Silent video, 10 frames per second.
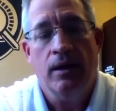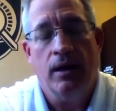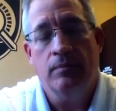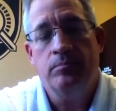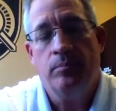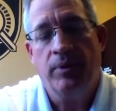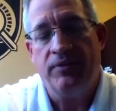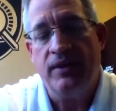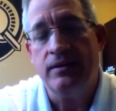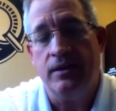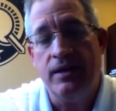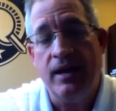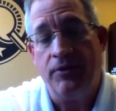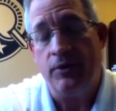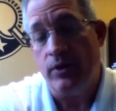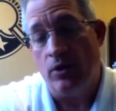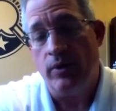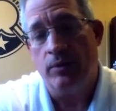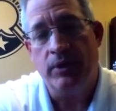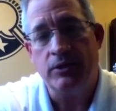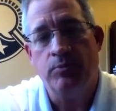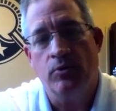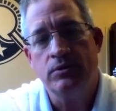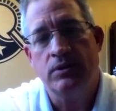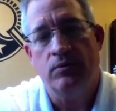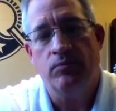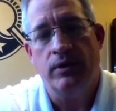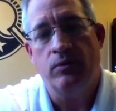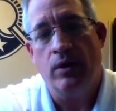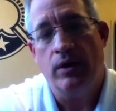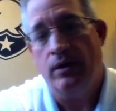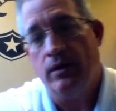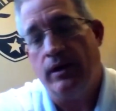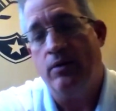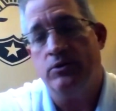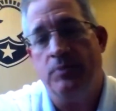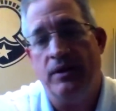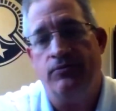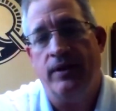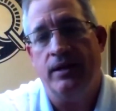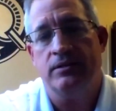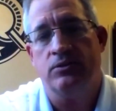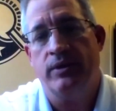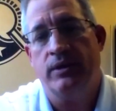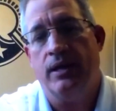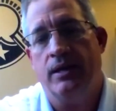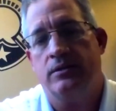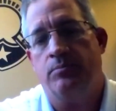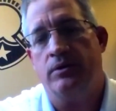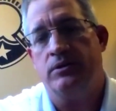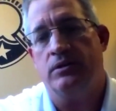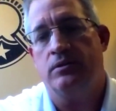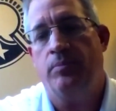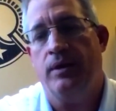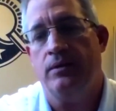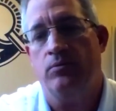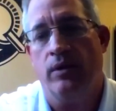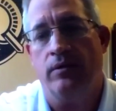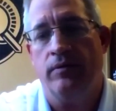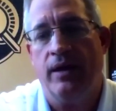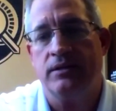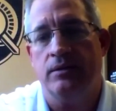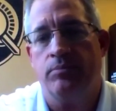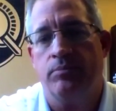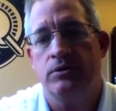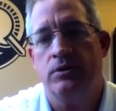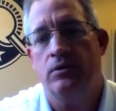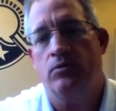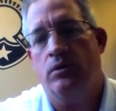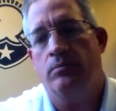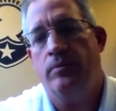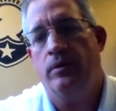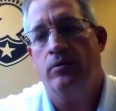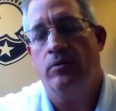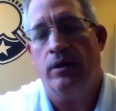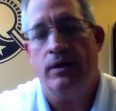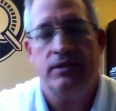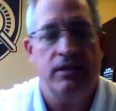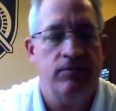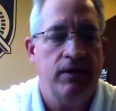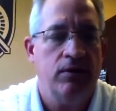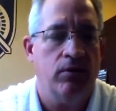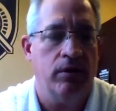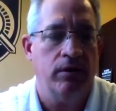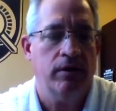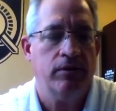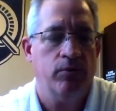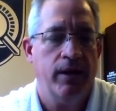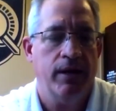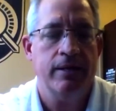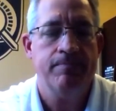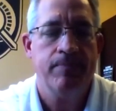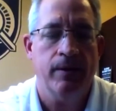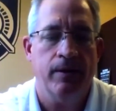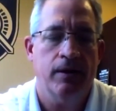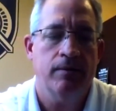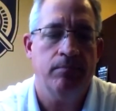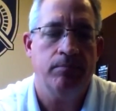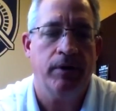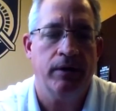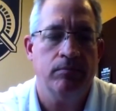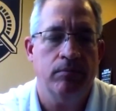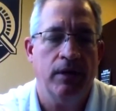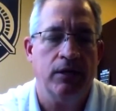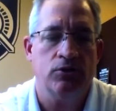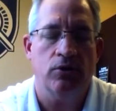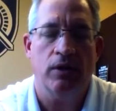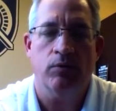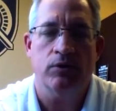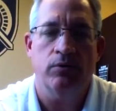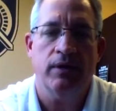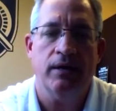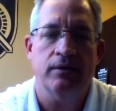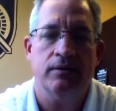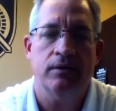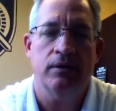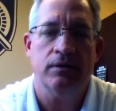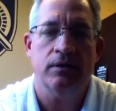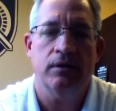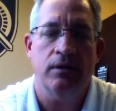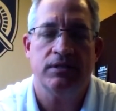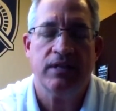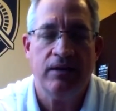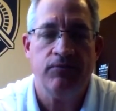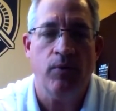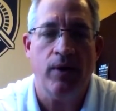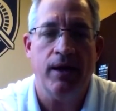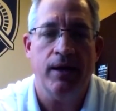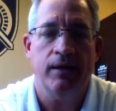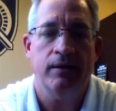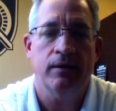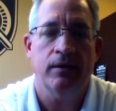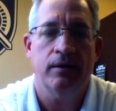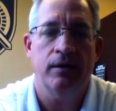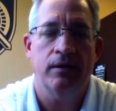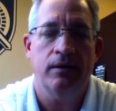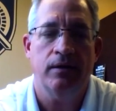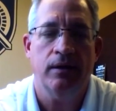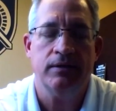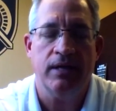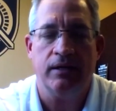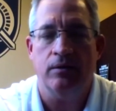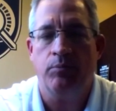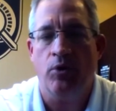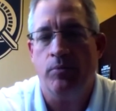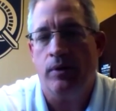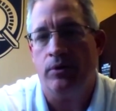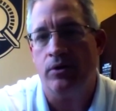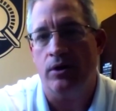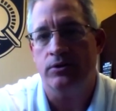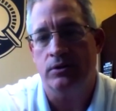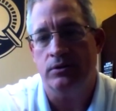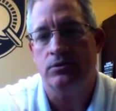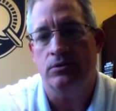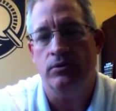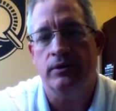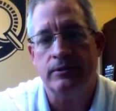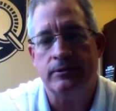um, but at the end of the day, I think we all want to play sports and we want to allow as many fans as we can to participate, whether that's in person or, or on TV or in another way. Um, but making sure that we're doing that in a, in a, in a safe way uh, and, and, taking the appropriate precautions to do it.